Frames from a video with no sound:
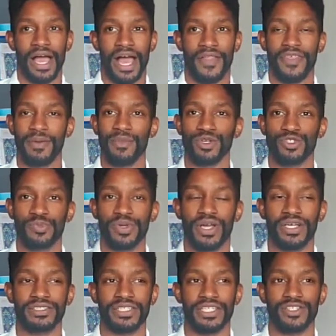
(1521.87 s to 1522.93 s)
I think mostly
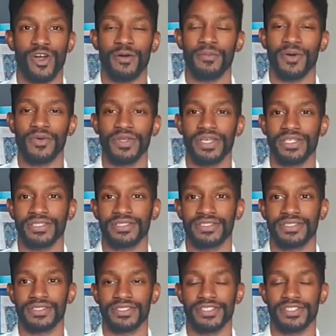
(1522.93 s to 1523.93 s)
because it's harmonious.